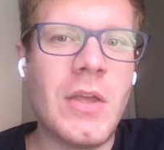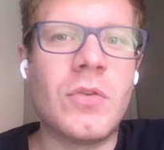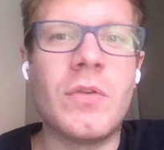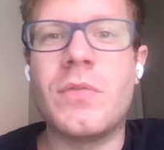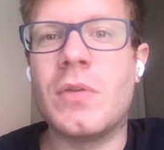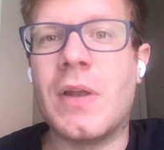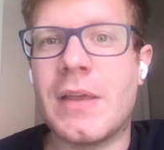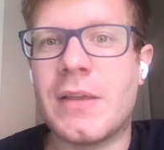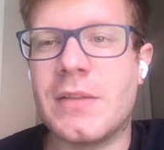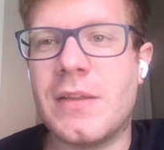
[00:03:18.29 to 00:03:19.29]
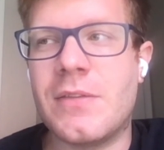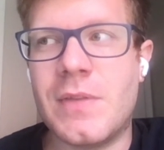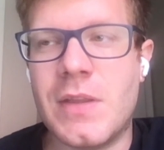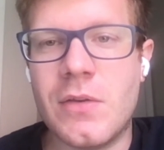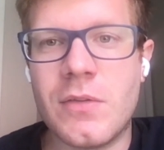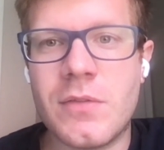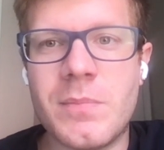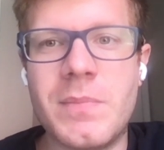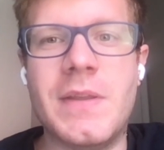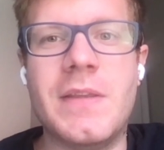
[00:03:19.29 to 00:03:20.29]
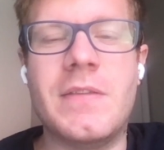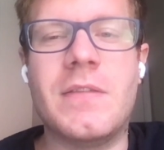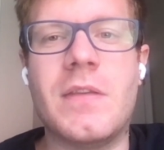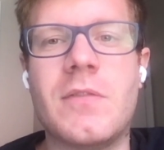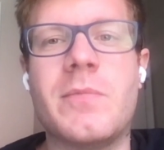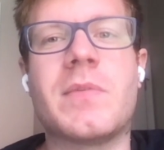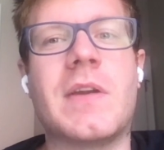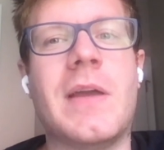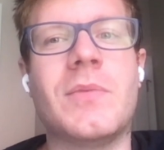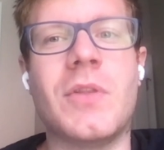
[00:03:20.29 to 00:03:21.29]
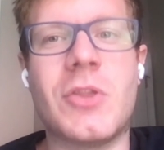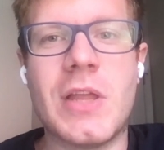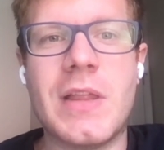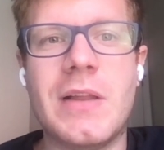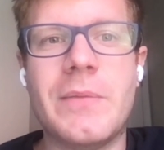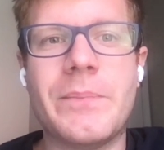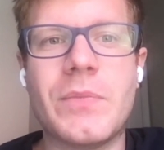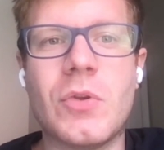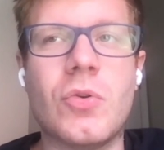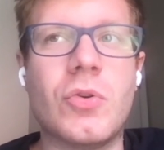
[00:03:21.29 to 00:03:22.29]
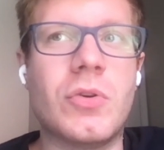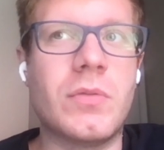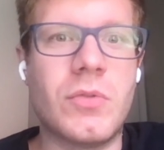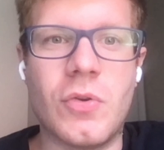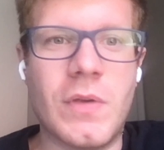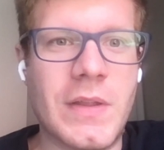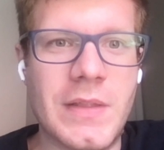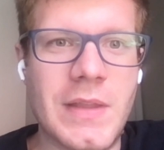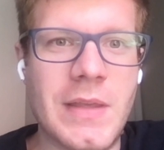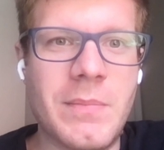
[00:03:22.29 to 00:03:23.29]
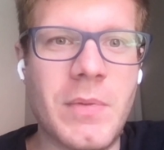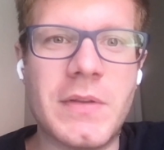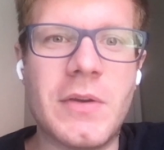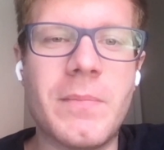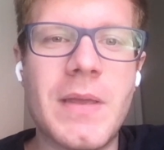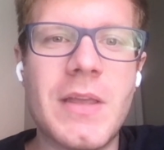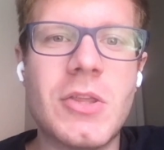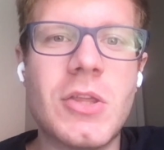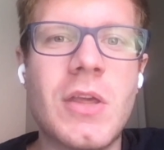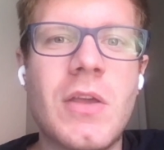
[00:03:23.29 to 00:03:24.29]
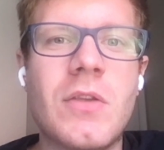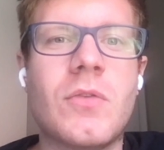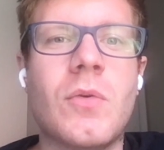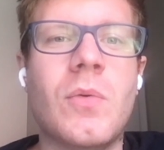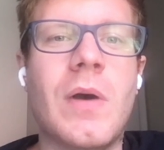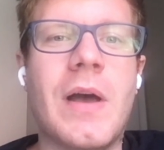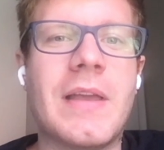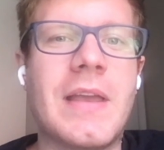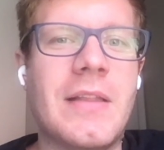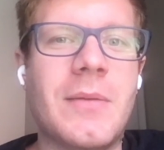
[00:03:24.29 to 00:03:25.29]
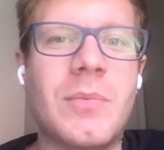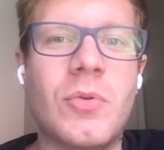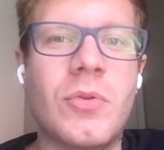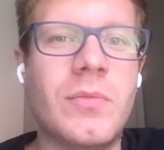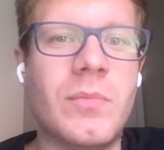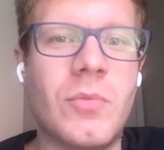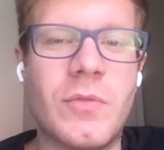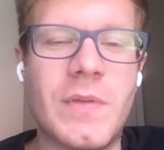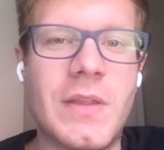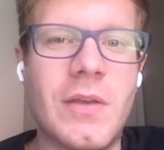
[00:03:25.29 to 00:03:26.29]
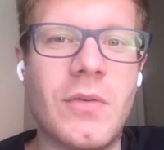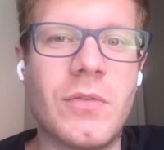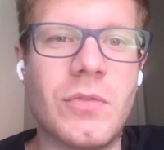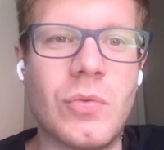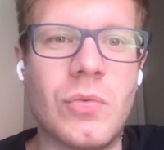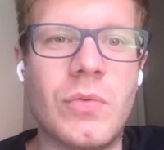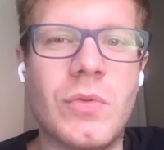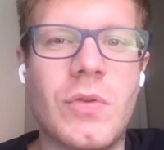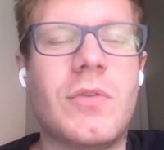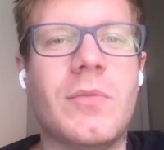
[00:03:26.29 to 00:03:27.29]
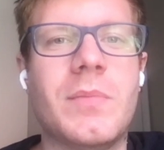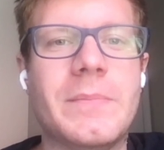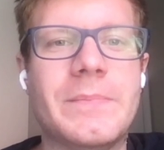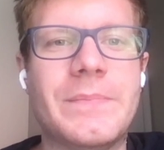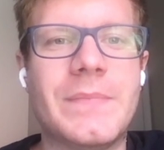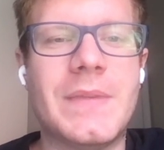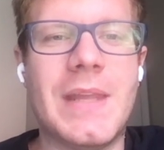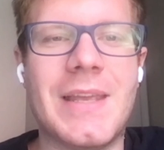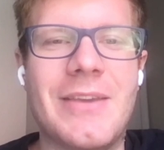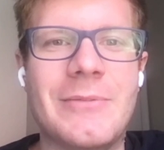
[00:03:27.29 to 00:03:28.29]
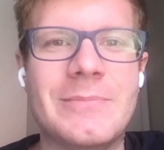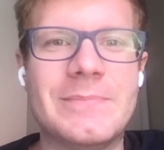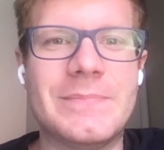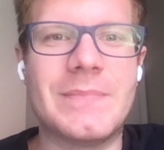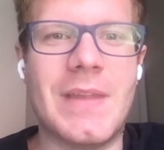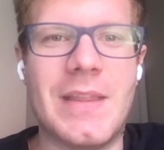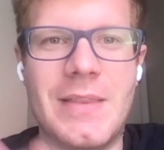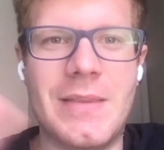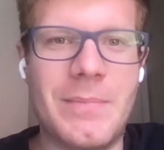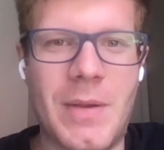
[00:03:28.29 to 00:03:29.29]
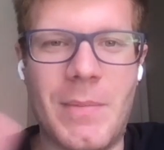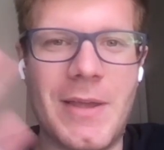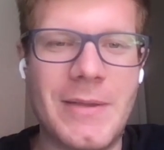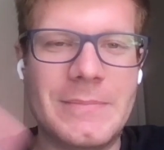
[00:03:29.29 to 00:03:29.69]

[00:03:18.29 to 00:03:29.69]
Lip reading: So if you like these videos, please subscribe to the channel or join the Patreon page so I can upload more videos to YouTube. Thank you, and bye-bye.